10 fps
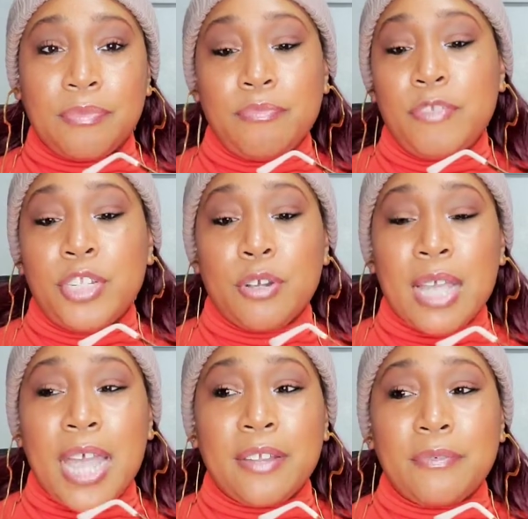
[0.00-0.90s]
you know,
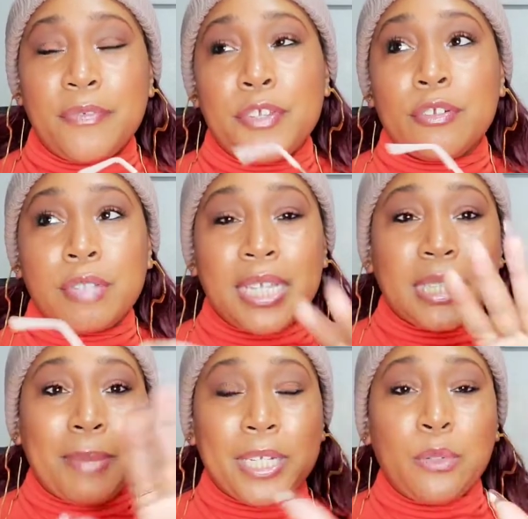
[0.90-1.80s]
kind of, if you're like
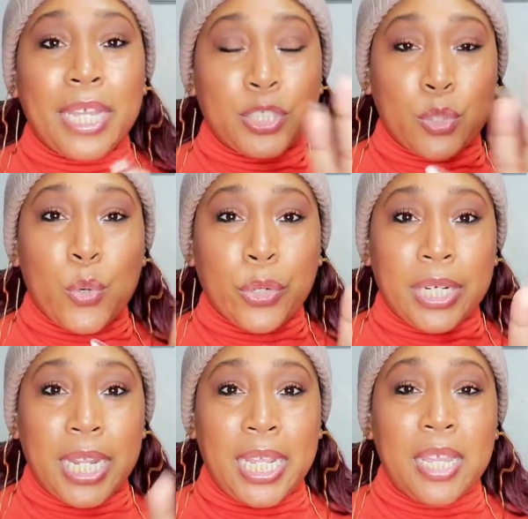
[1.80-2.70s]
somebody who likes to
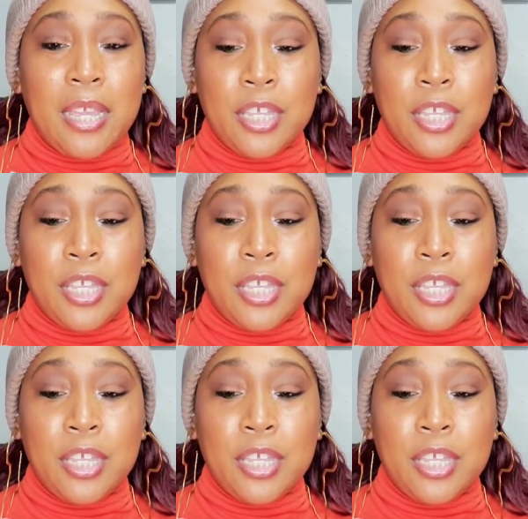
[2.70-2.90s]
coordinate,